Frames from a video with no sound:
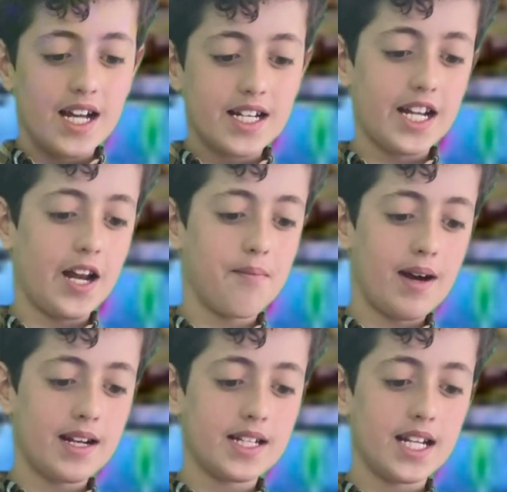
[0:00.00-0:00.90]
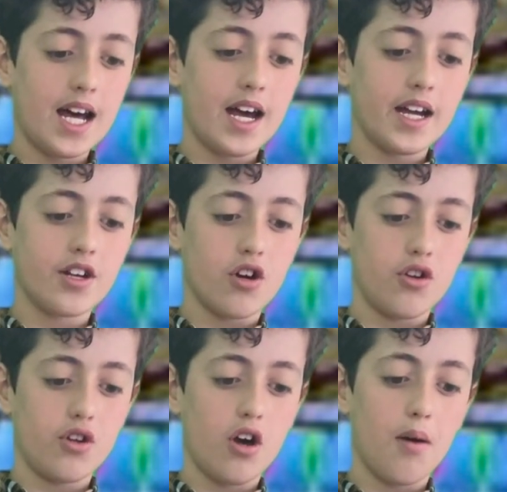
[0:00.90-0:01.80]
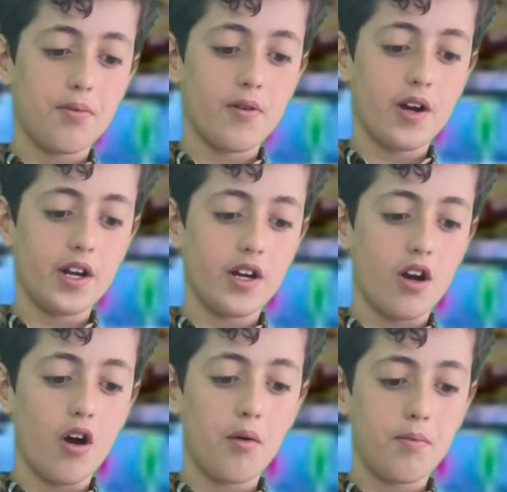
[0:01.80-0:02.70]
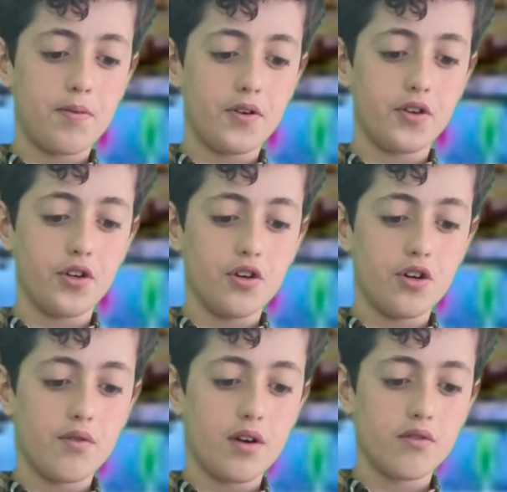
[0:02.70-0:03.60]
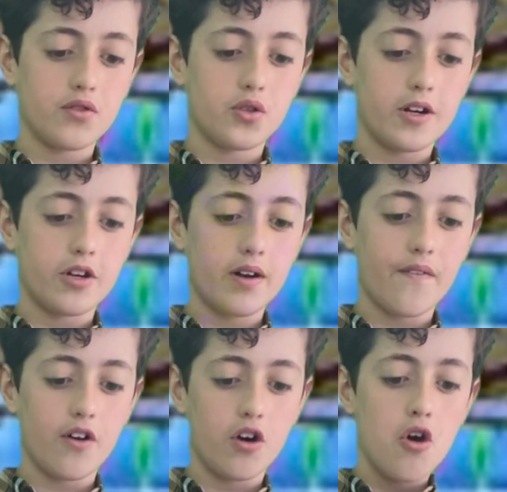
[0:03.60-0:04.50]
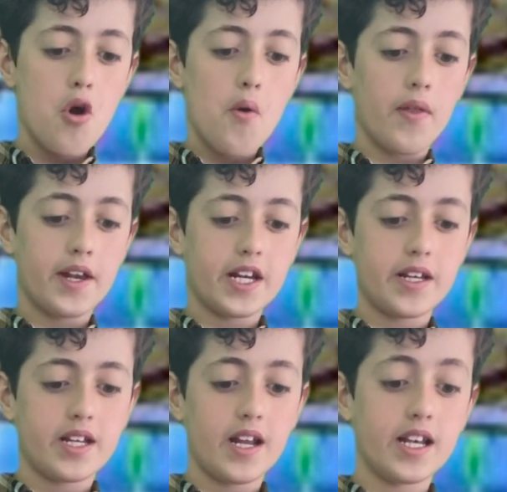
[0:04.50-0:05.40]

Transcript: 10 man side operate opened Euros 2024 with a dis-